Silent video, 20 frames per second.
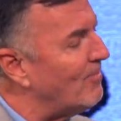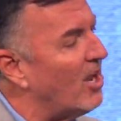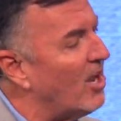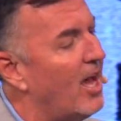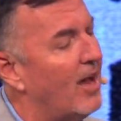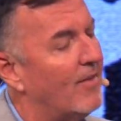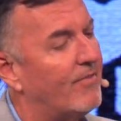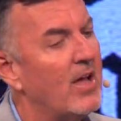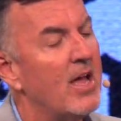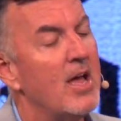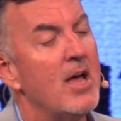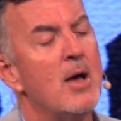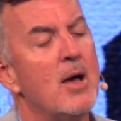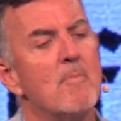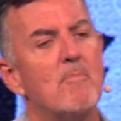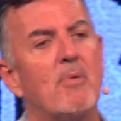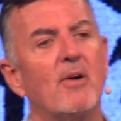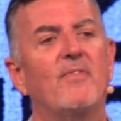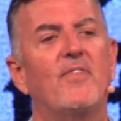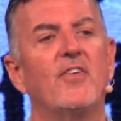love.
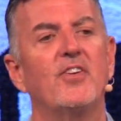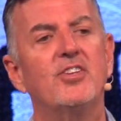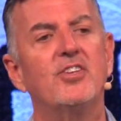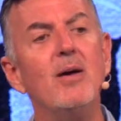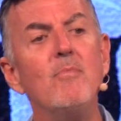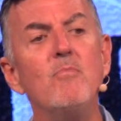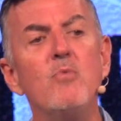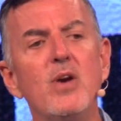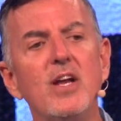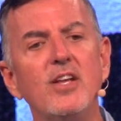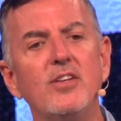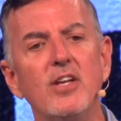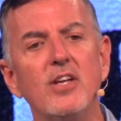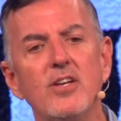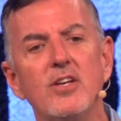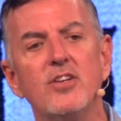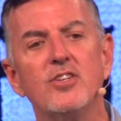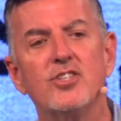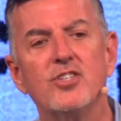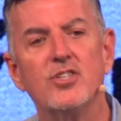But for some reason,
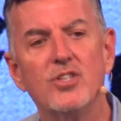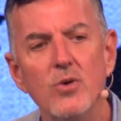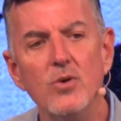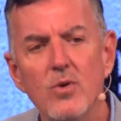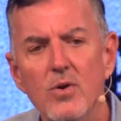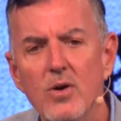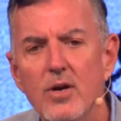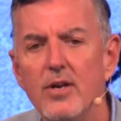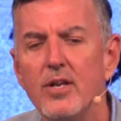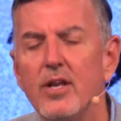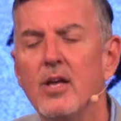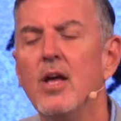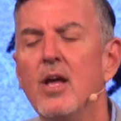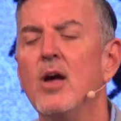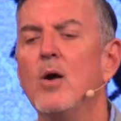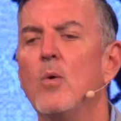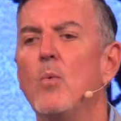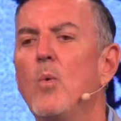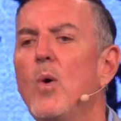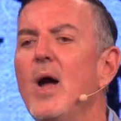Stewart
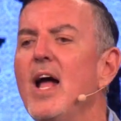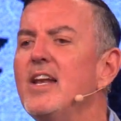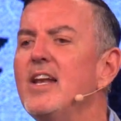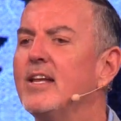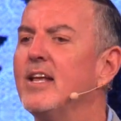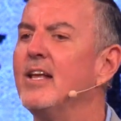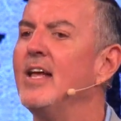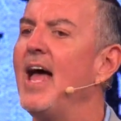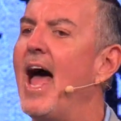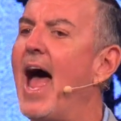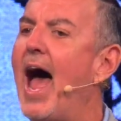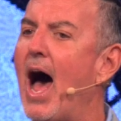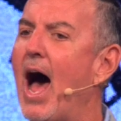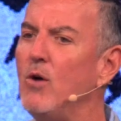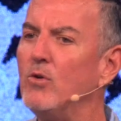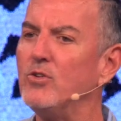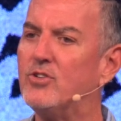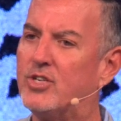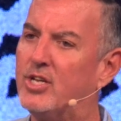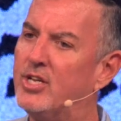went
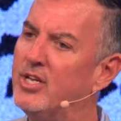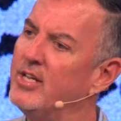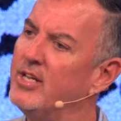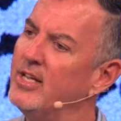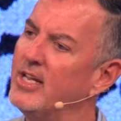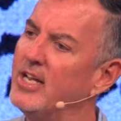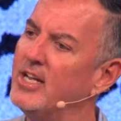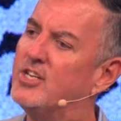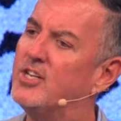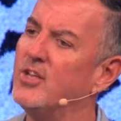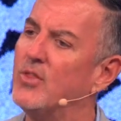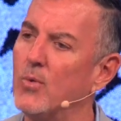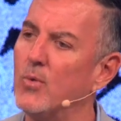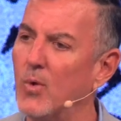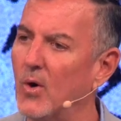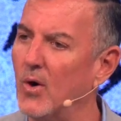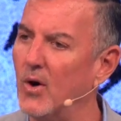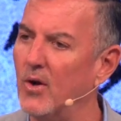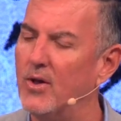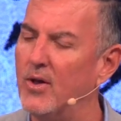out into the
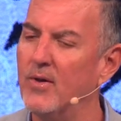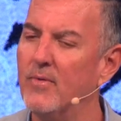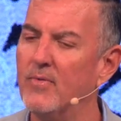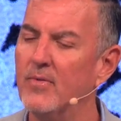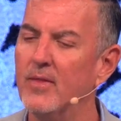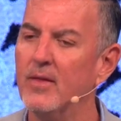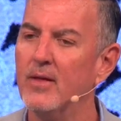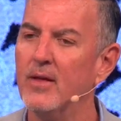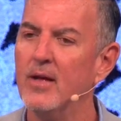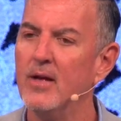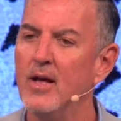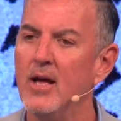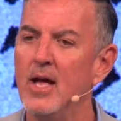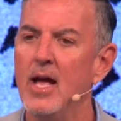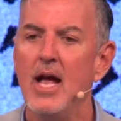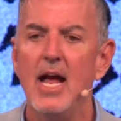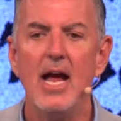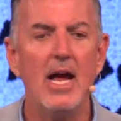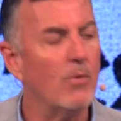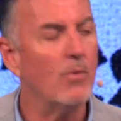world.
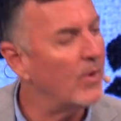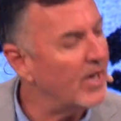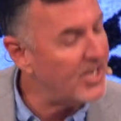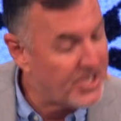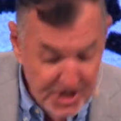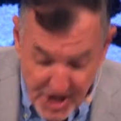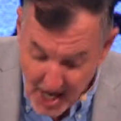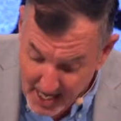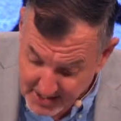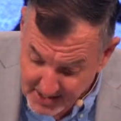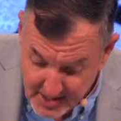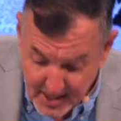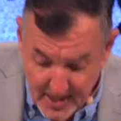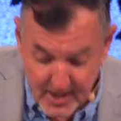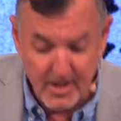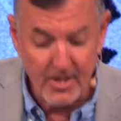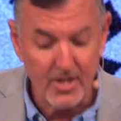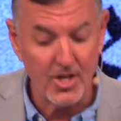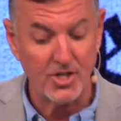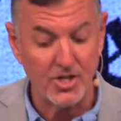He
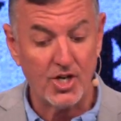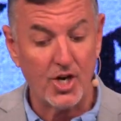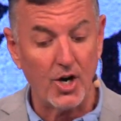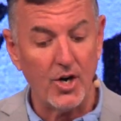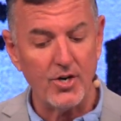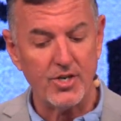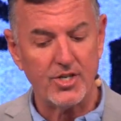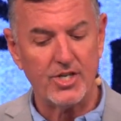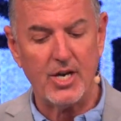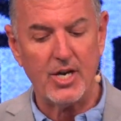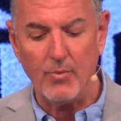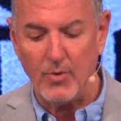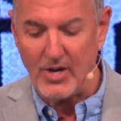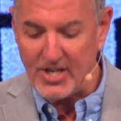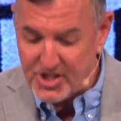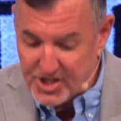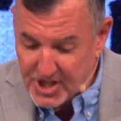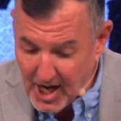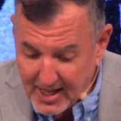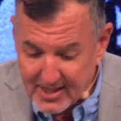rejected the church. He
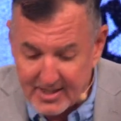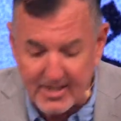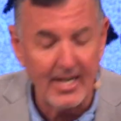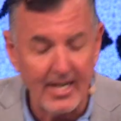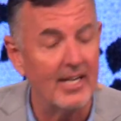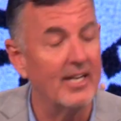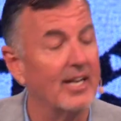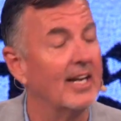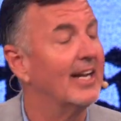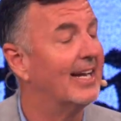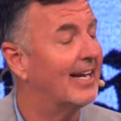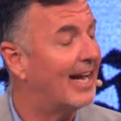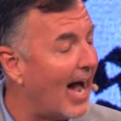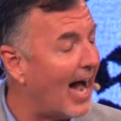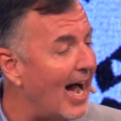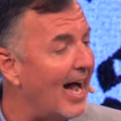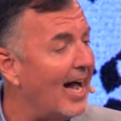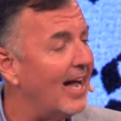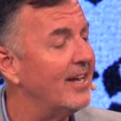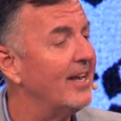rejected
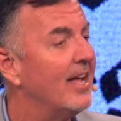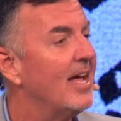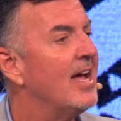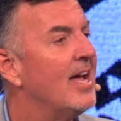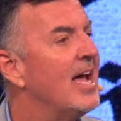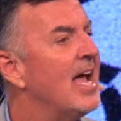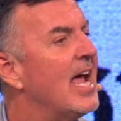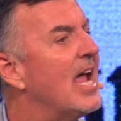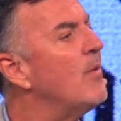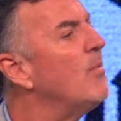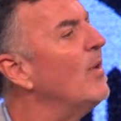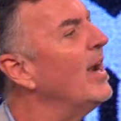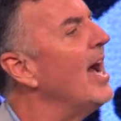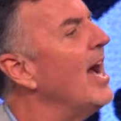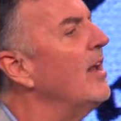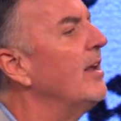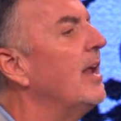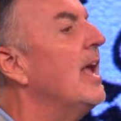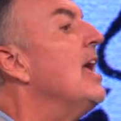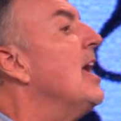God. He went
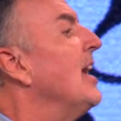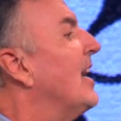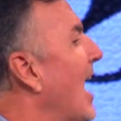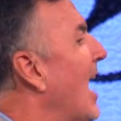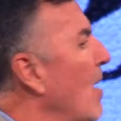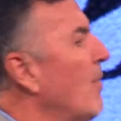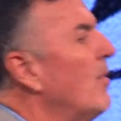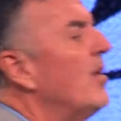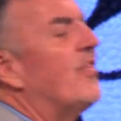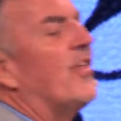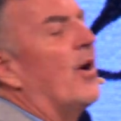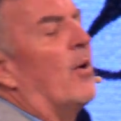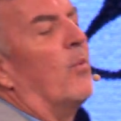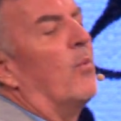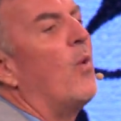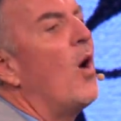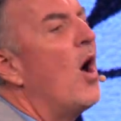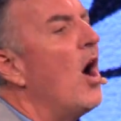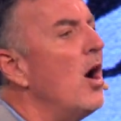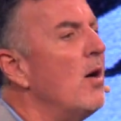out, got with the
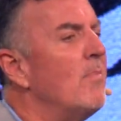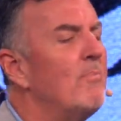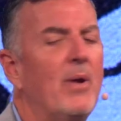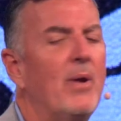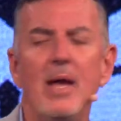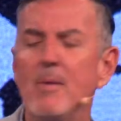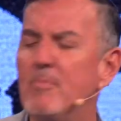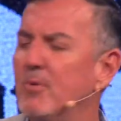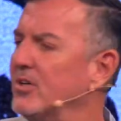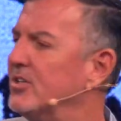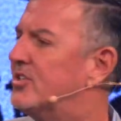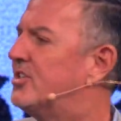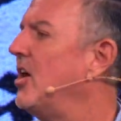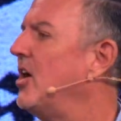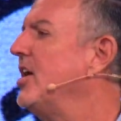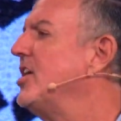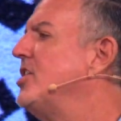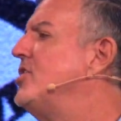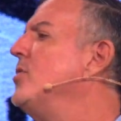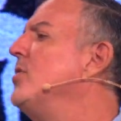wrong people,
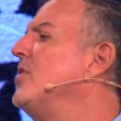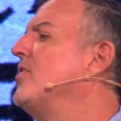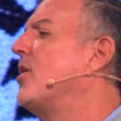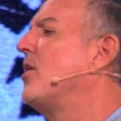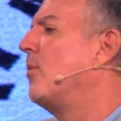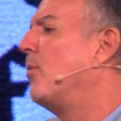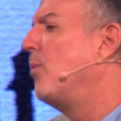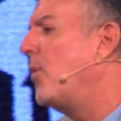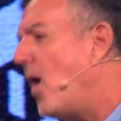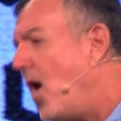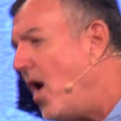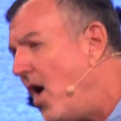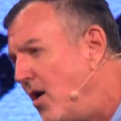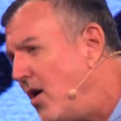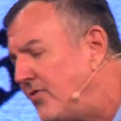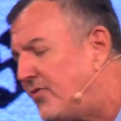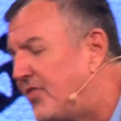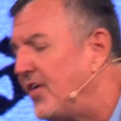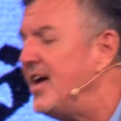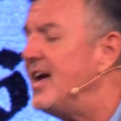started doing the
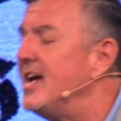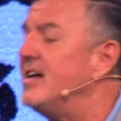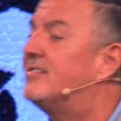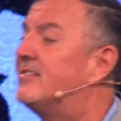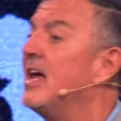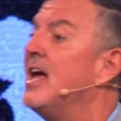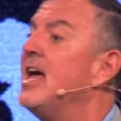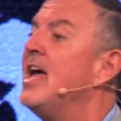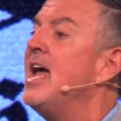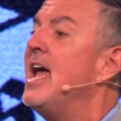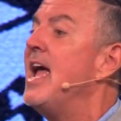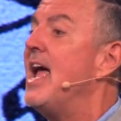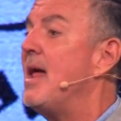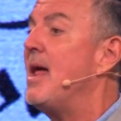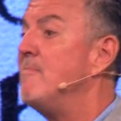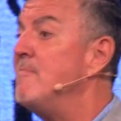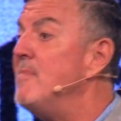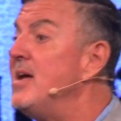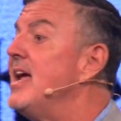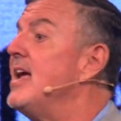wrong things.
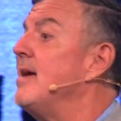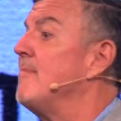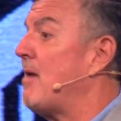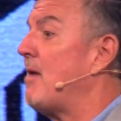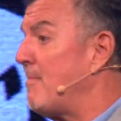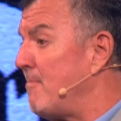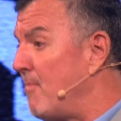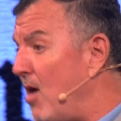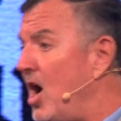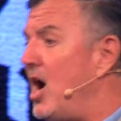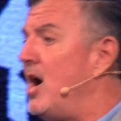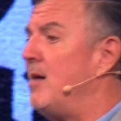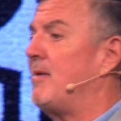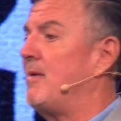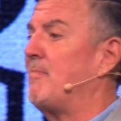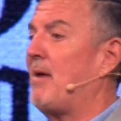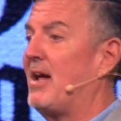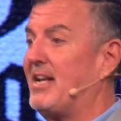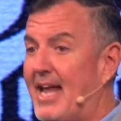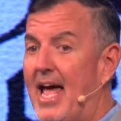And me and my mom and
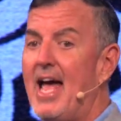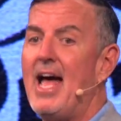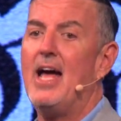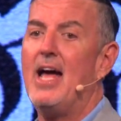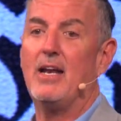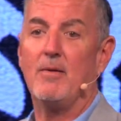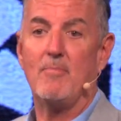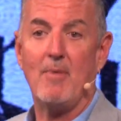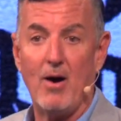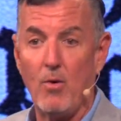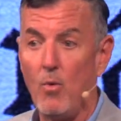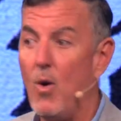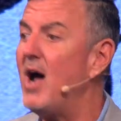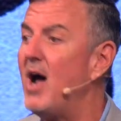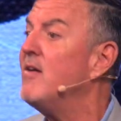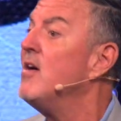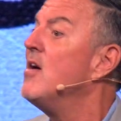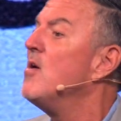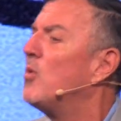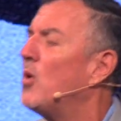my dad and my
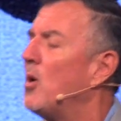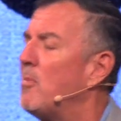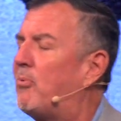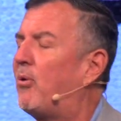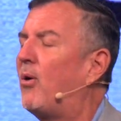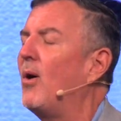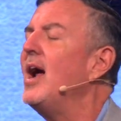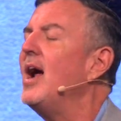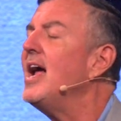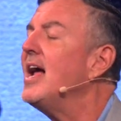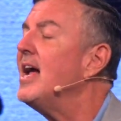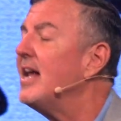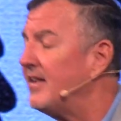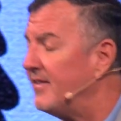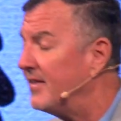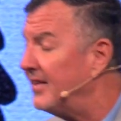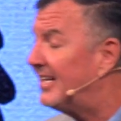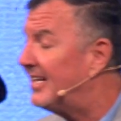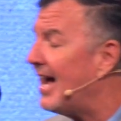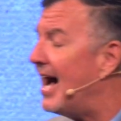wife were
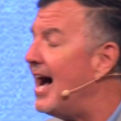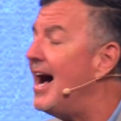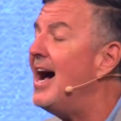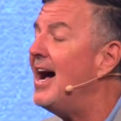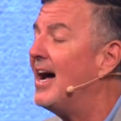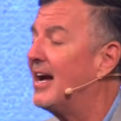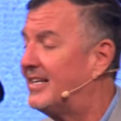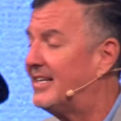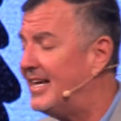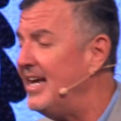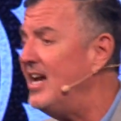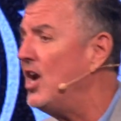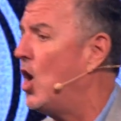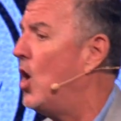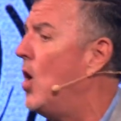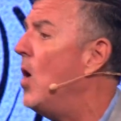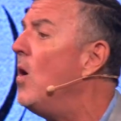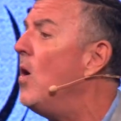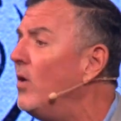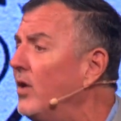praying, God, get a
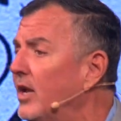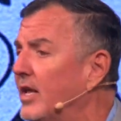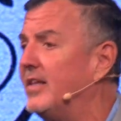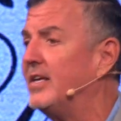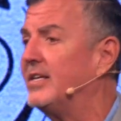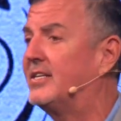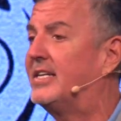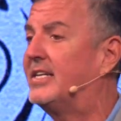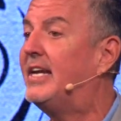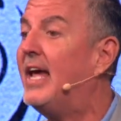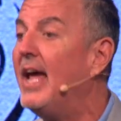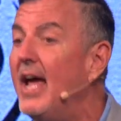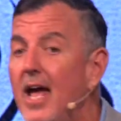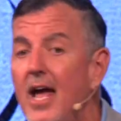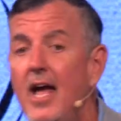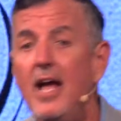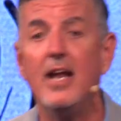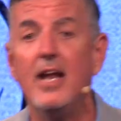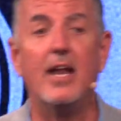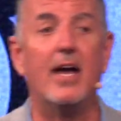hold of this
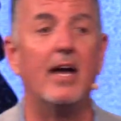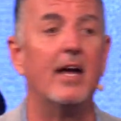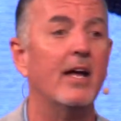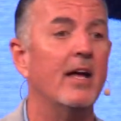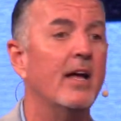kid.